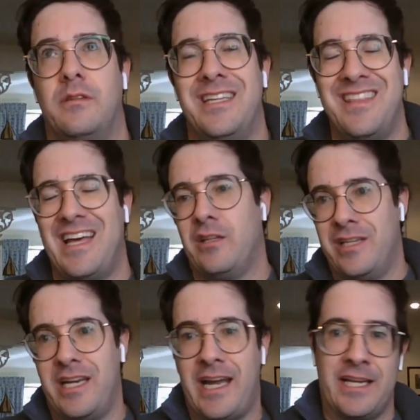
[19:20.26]
In that
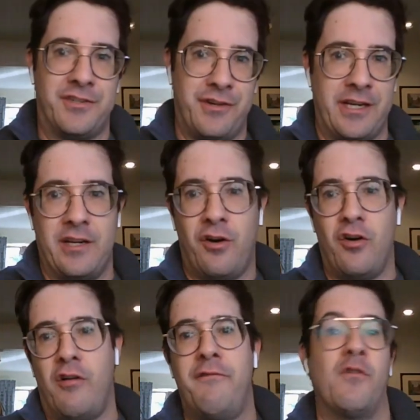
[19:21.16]
league, I had traded
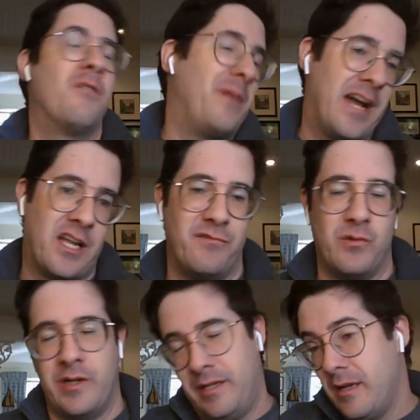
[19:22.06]
Hall for
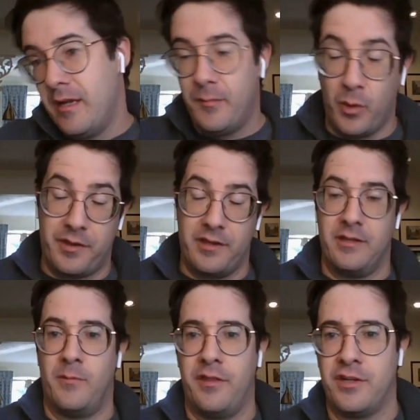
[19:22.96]
McAvoy, both of
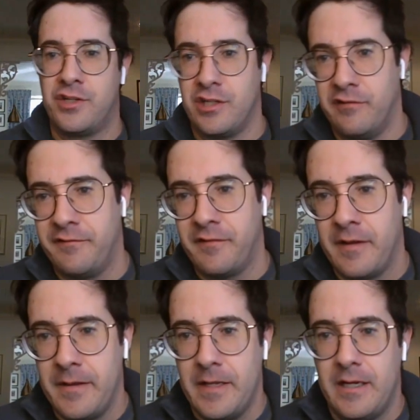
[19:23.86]
them on the shelf.
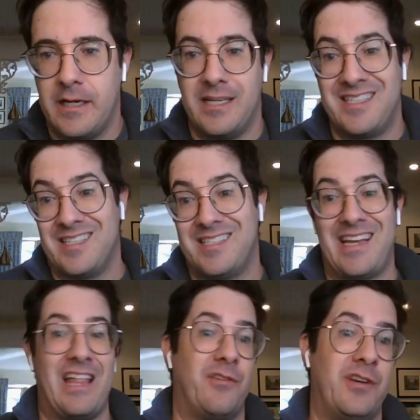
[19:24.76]
It's a
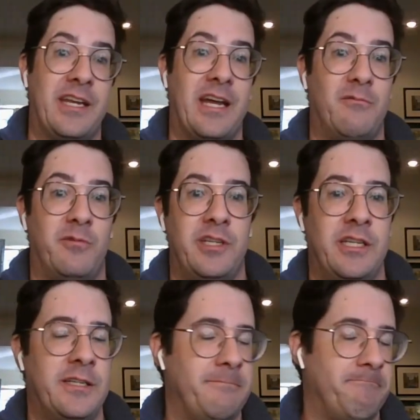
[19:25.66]
salary cap
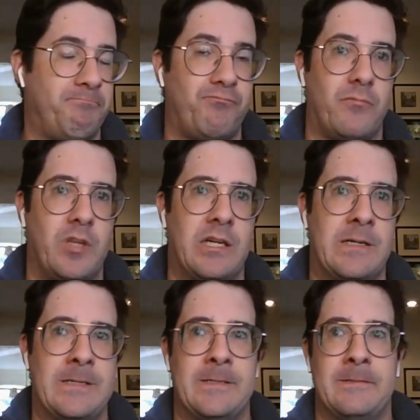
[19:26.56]
league,
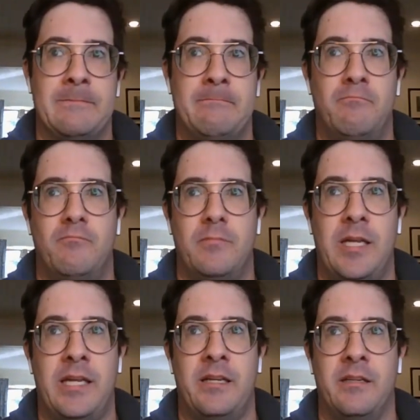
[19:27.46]
I've
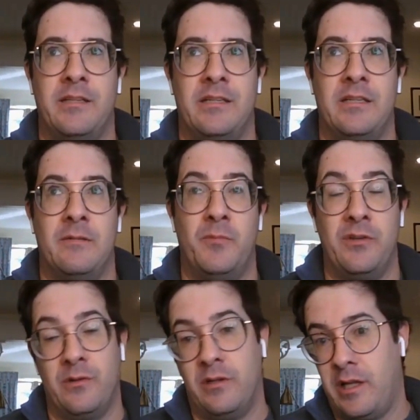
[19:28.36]
been
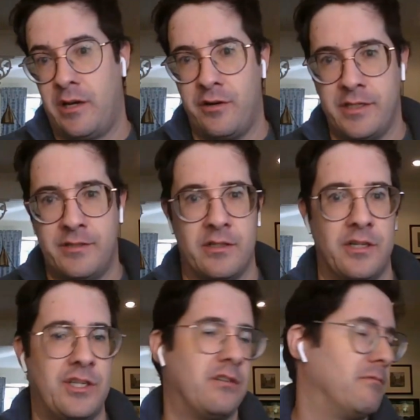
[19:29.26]
doing a lot of
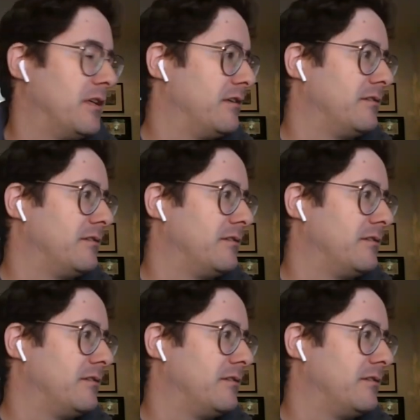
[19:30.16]
research.